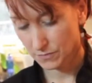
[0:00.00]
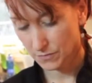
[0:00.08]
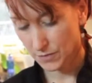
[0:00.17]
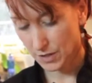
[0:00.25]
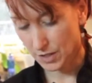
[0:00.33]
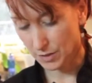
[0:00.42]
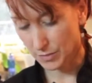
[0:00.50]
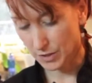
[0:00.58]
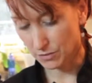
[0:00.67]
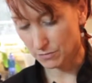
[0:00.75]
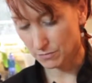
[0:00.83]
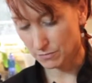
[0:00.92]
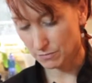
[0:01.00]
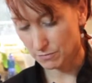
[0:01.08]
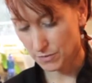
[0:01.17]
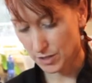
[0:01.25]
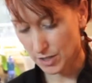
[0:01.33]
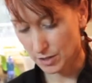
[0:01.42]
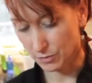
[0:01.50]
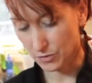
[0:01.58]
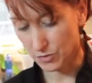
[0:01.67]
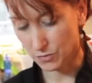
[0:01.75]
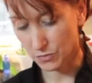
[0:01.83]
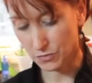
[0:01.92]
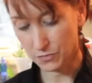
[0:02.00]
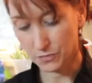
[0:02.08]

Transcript: Again, about a tablespoon.